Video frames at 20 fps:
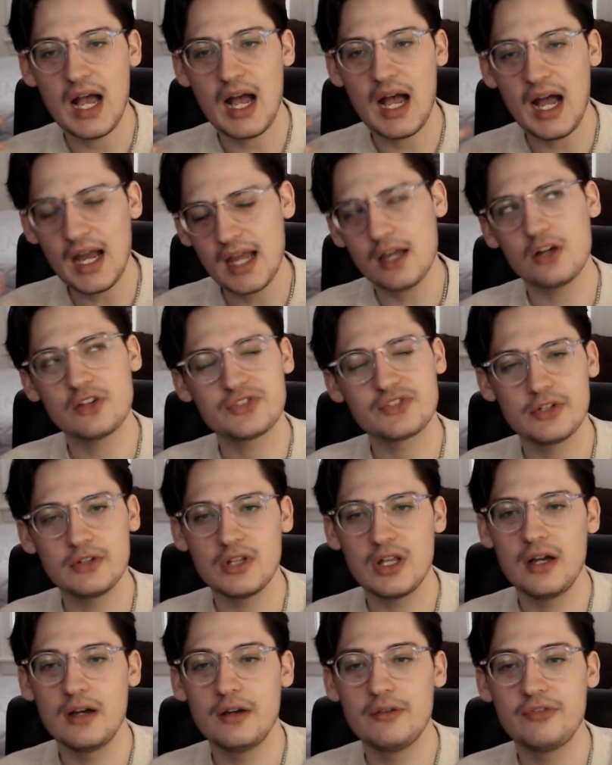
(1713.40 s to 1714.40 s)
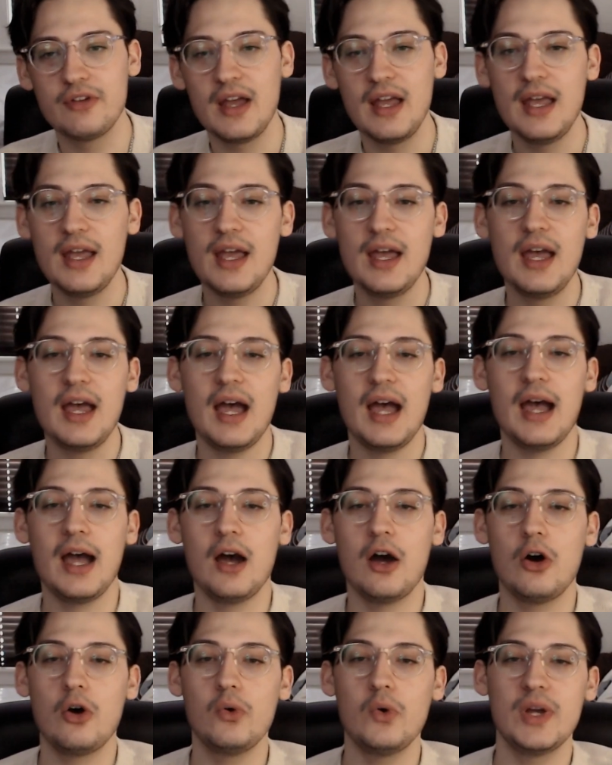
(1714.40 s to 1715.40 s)
I also love
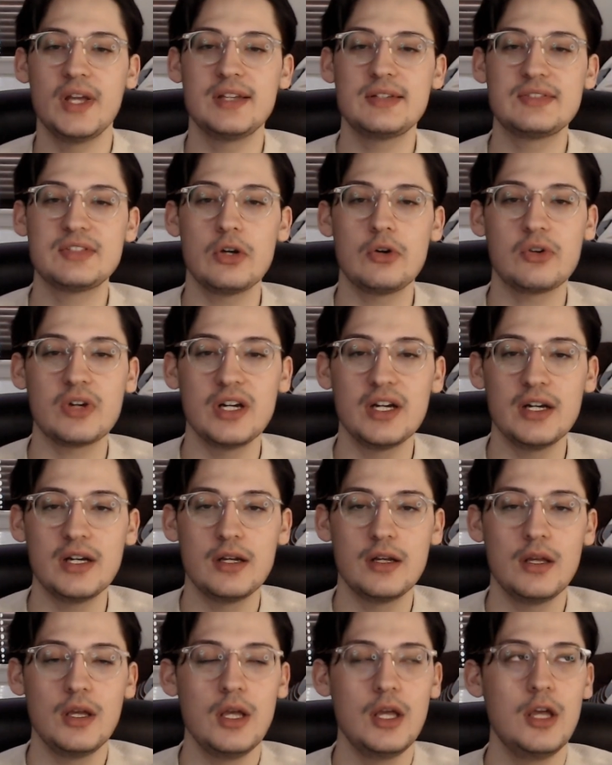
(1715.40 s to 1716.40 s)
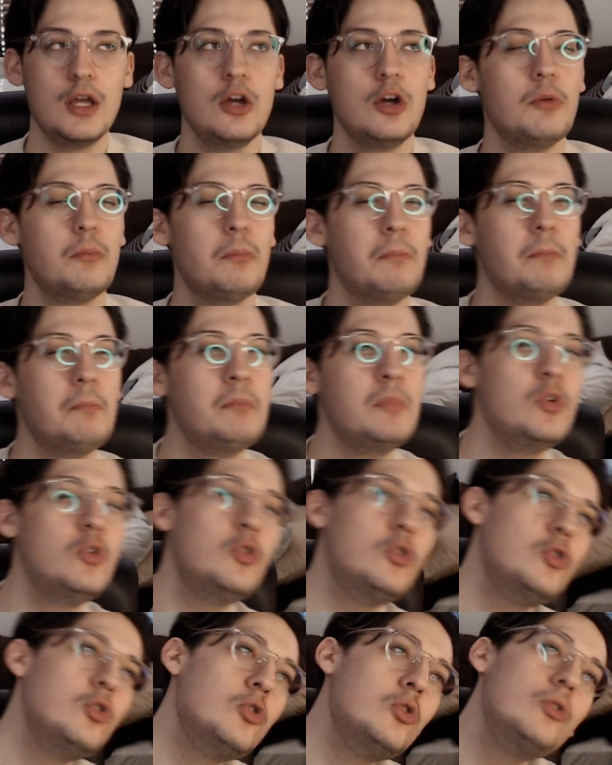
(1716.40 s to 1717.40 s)
how Hisoka
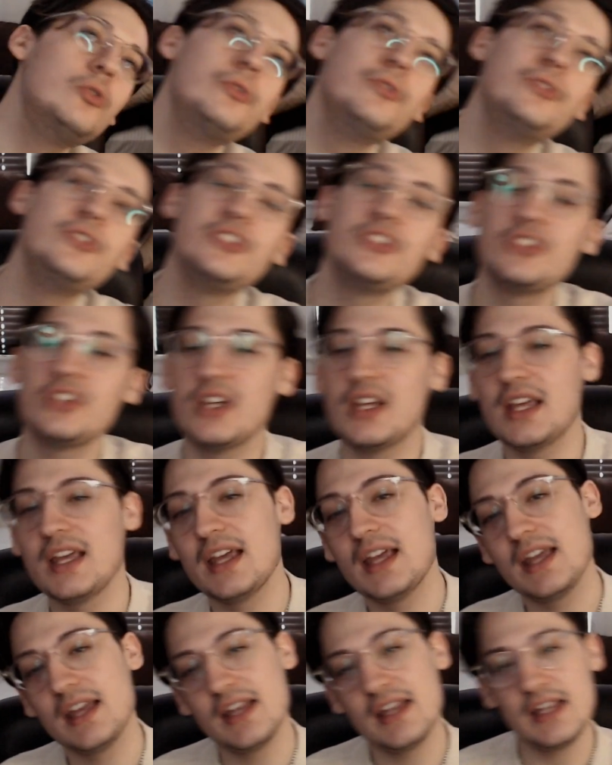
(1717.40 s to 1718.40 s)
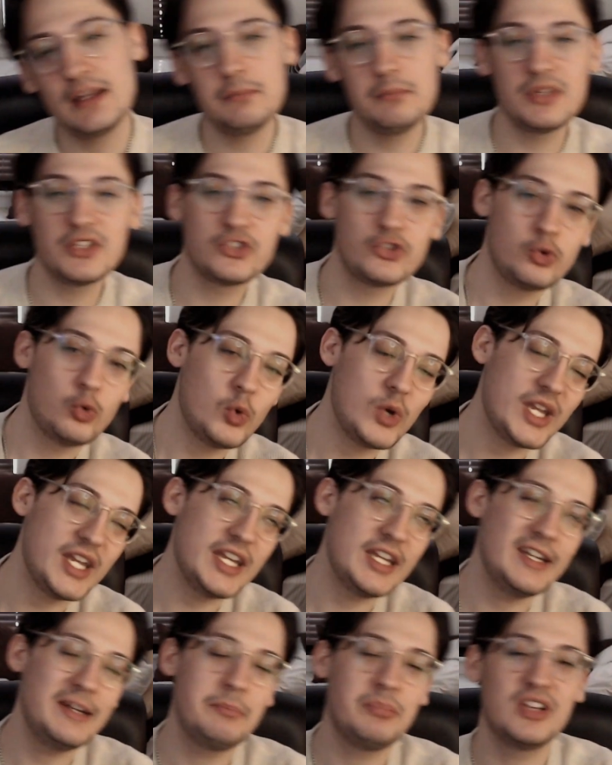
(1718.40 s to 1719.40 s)
moves in
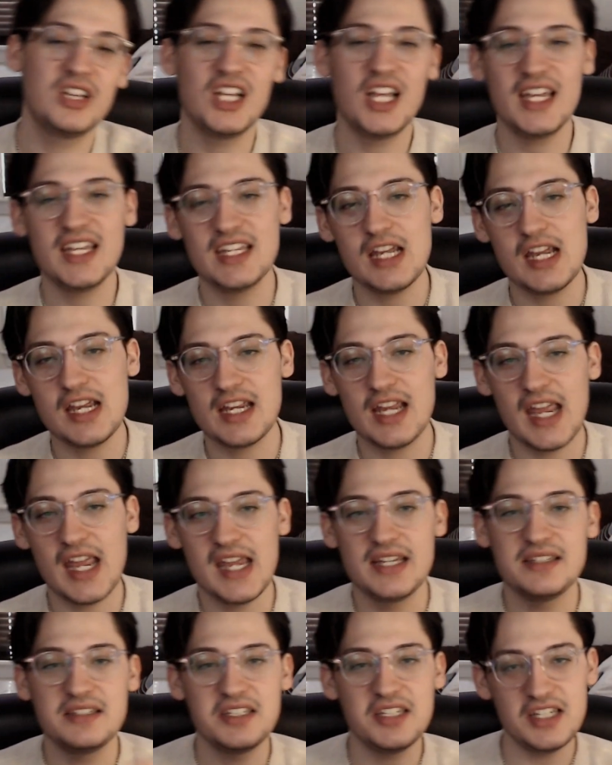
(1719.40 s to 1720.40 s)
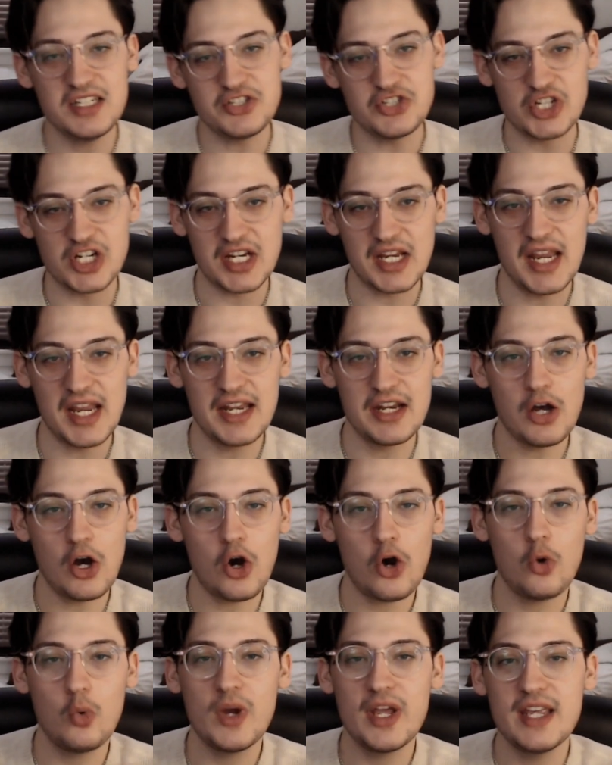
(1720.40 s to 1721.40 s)
between playing and teaching and
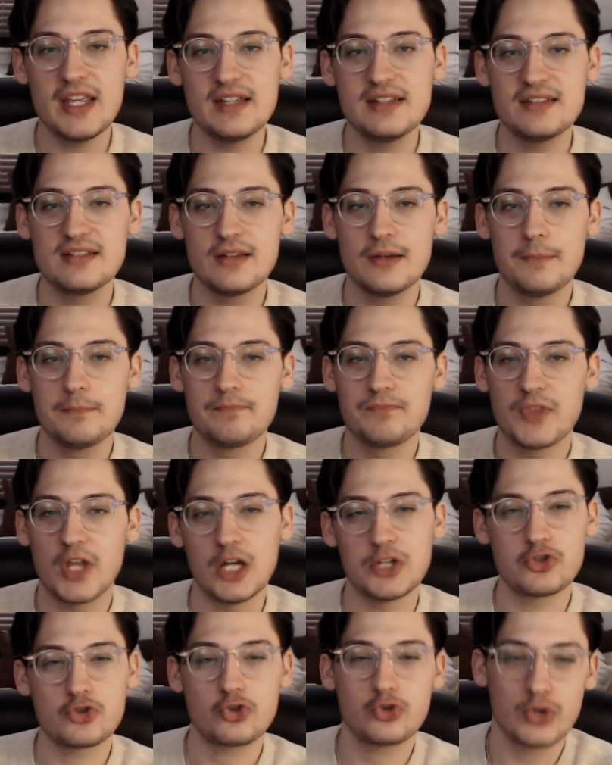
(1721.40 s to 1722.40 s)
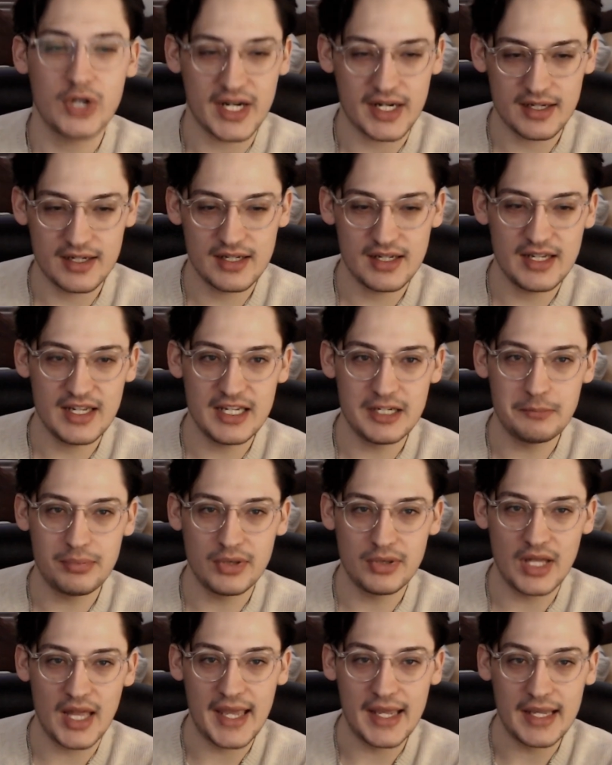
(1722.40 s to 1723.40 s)
always a trick in
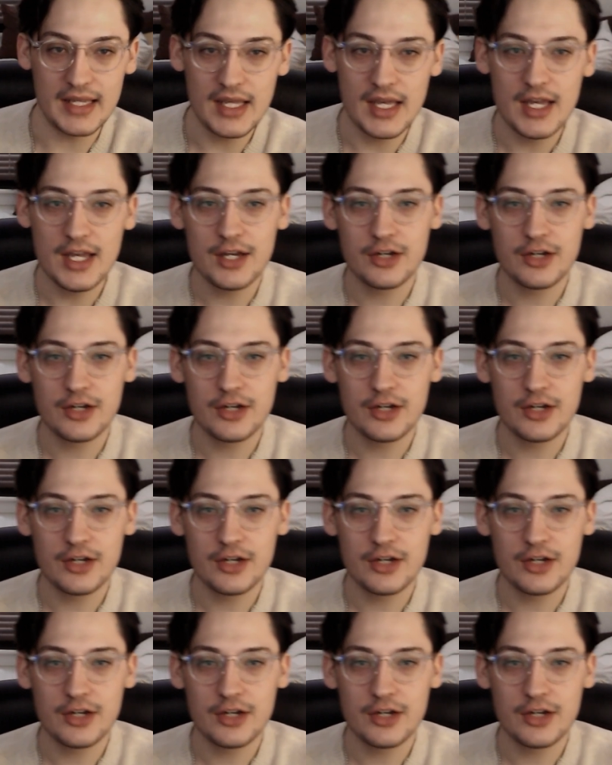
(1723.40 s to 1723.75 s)
play.